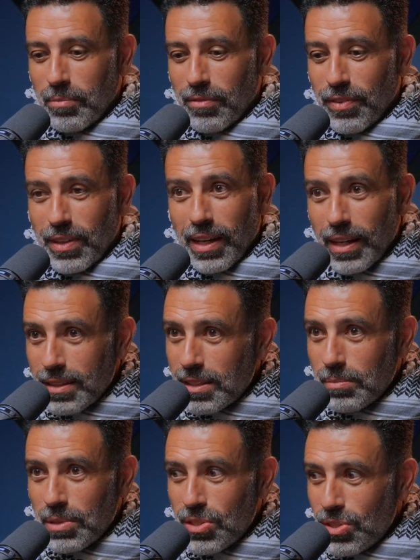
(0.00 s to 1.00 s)
For
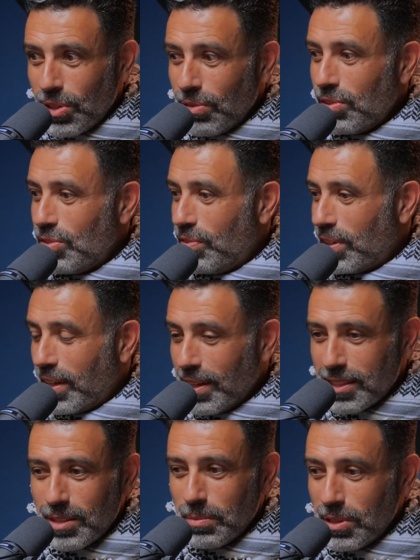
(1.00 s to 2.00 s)
customer service, for
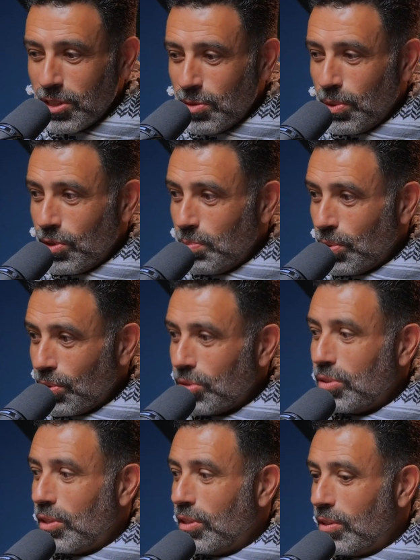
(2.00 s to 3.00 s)
customer disputes, but
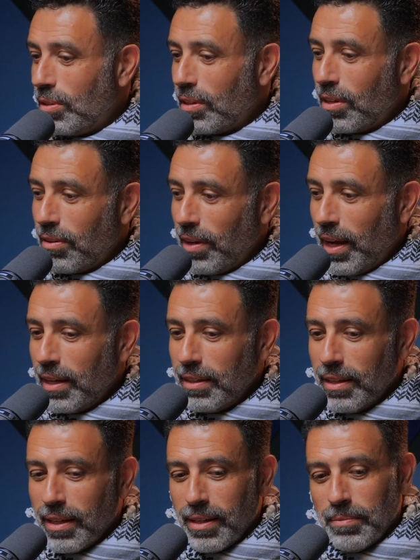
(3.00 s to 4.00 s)
also to create,
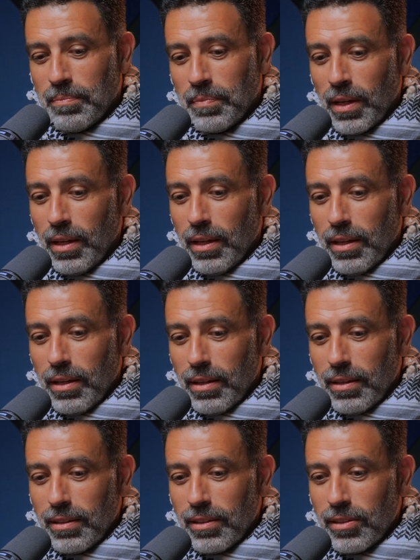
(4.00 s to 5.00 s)

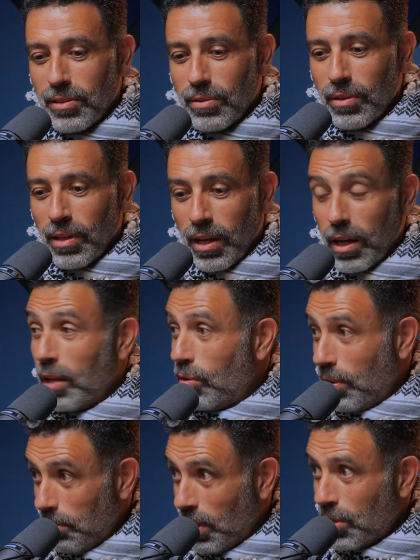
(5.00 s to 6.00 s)
like I
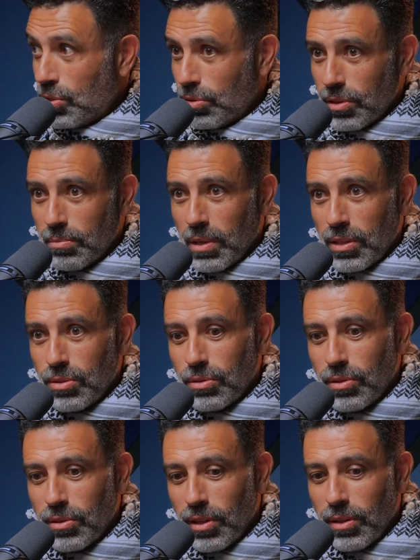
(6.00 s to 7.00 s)
look at my children, are
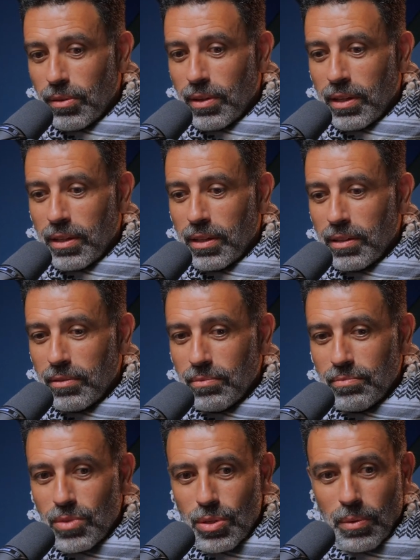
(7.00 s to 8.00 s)

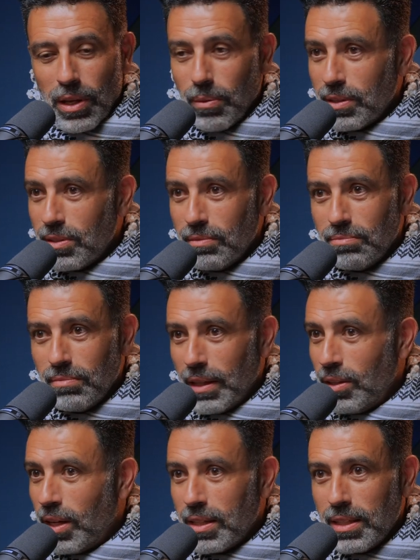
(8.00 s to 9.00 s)
21,
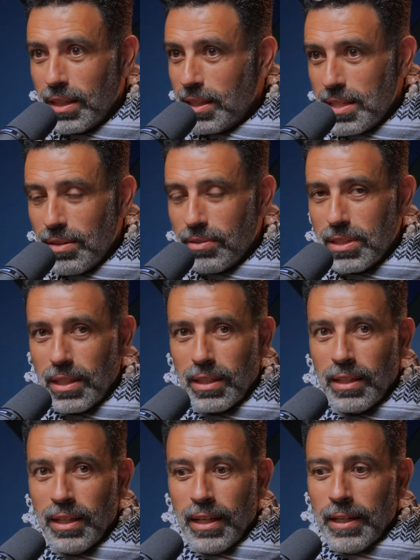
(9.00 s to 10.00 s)
19 and
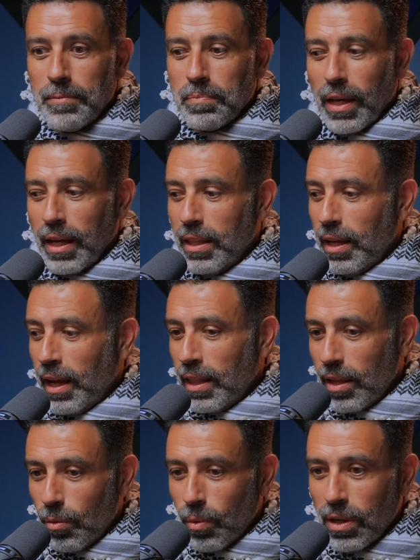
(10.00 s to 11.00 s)
17, and
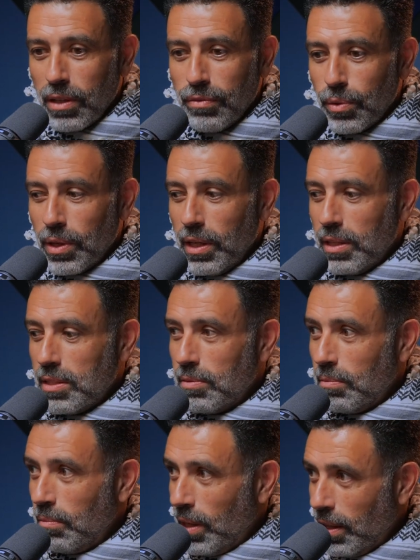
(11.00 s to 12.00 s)
they're wonderful kids,
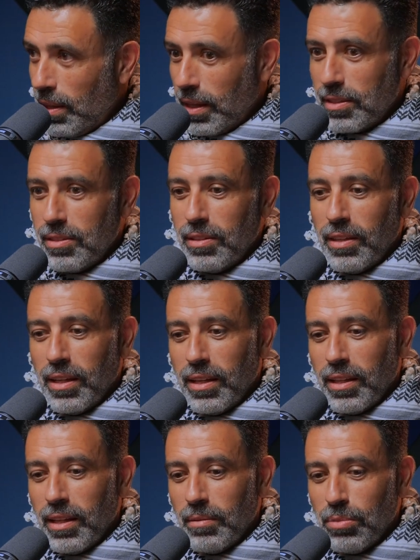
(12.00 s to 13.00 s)
many thanks to
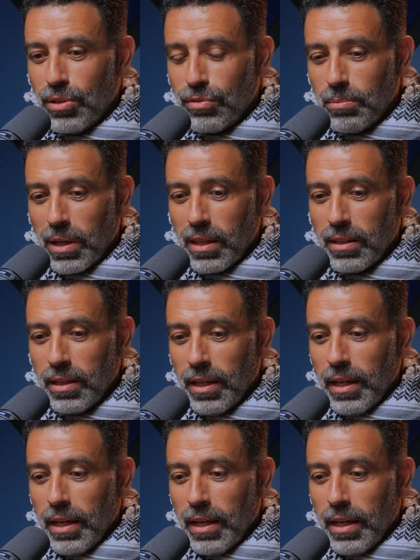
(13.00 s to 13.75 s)
their beautiful mother.